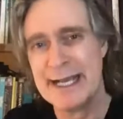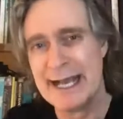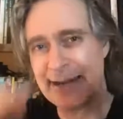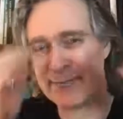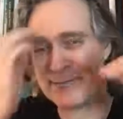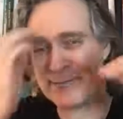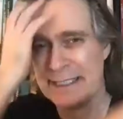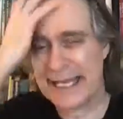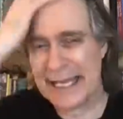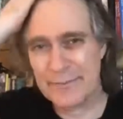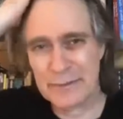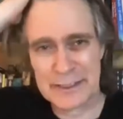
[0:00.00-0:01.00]
at being
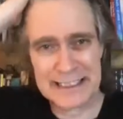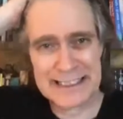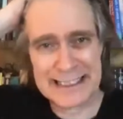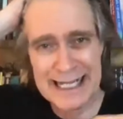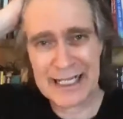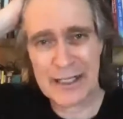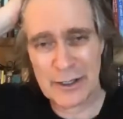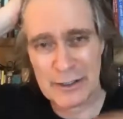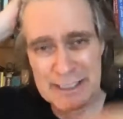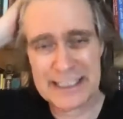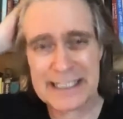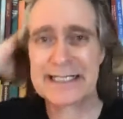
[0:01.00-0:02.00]
able to take our
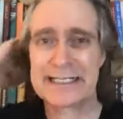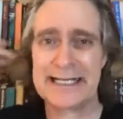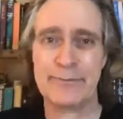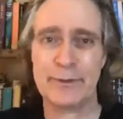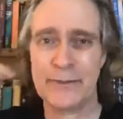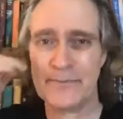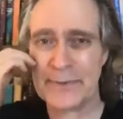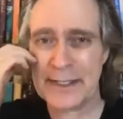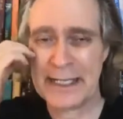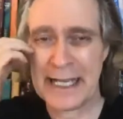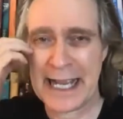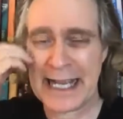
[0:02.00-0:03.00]
seat at the table
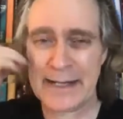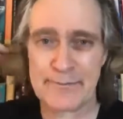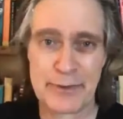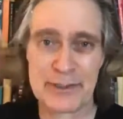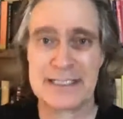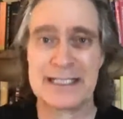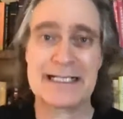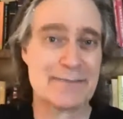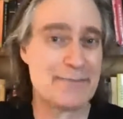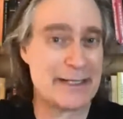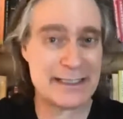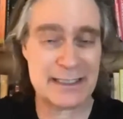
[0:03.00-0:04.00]
and
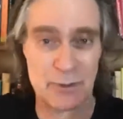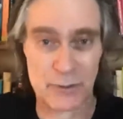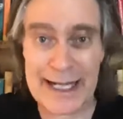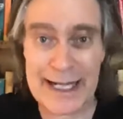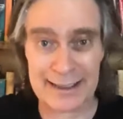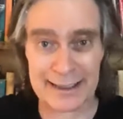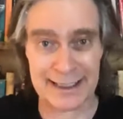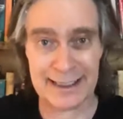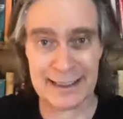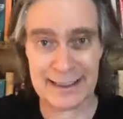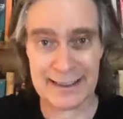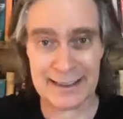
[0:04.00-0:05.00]
participate directly
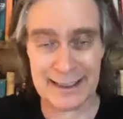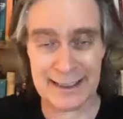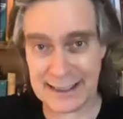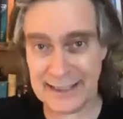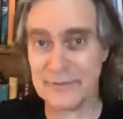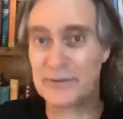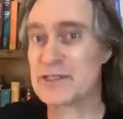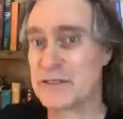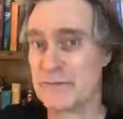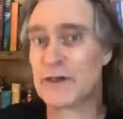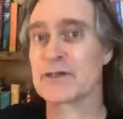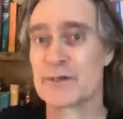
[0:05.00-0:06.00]
in the evolution
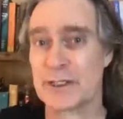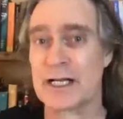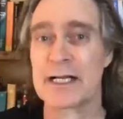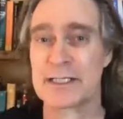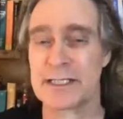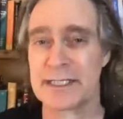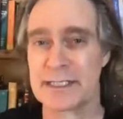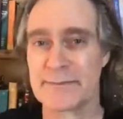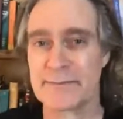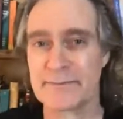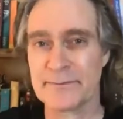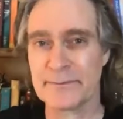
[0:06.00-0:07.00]
of culture and consciousness.
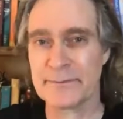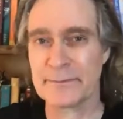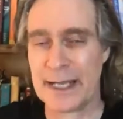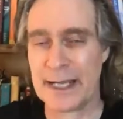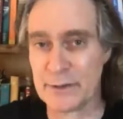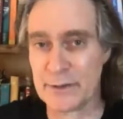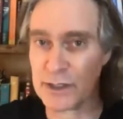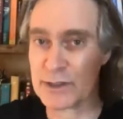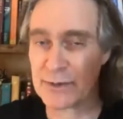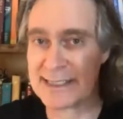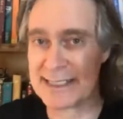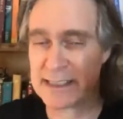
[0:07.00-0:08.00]
And there's
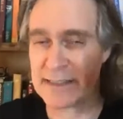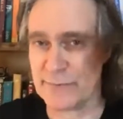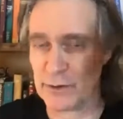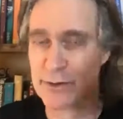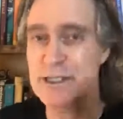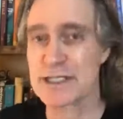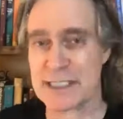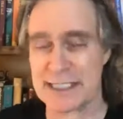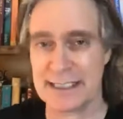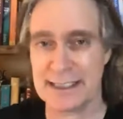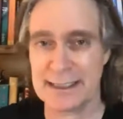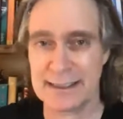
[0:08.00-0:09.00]
also a sense of
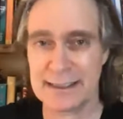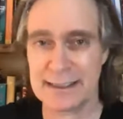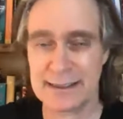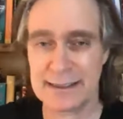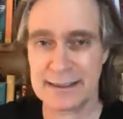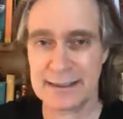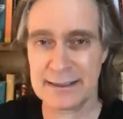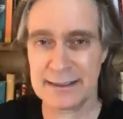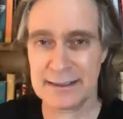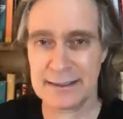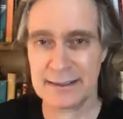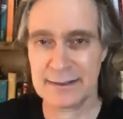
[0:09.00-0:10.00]
urgency,
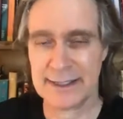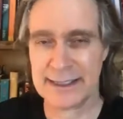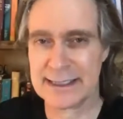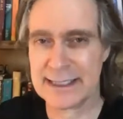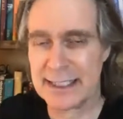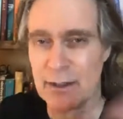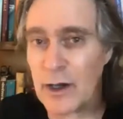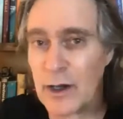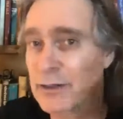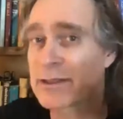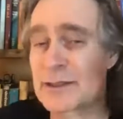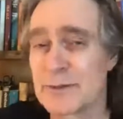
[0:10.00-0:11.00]
right? It's not
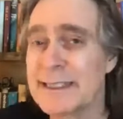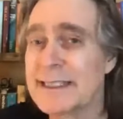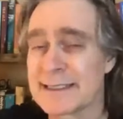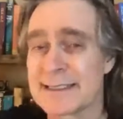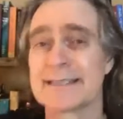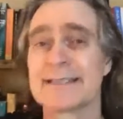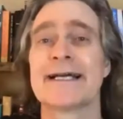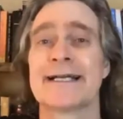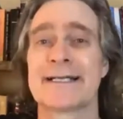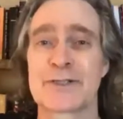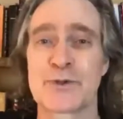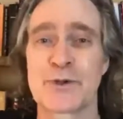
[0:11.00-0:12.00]
all sweetness and light,
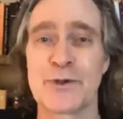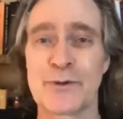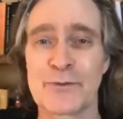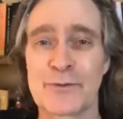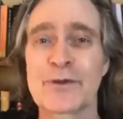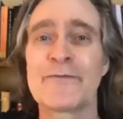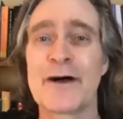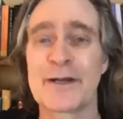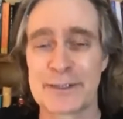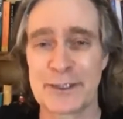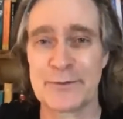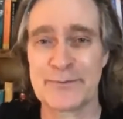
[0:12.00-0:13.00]
as Rudolf
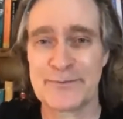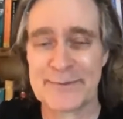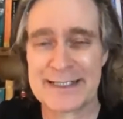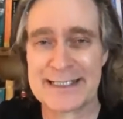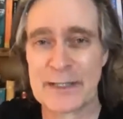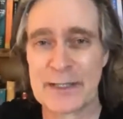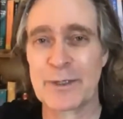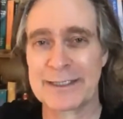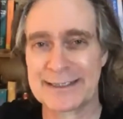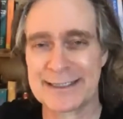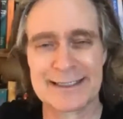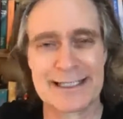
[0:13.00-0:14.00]
Otto said
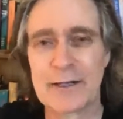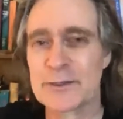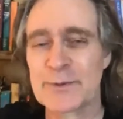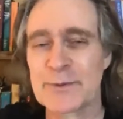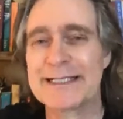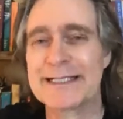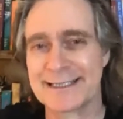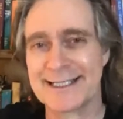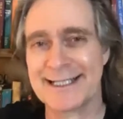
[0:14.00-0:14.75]
once. It's not all sweetness and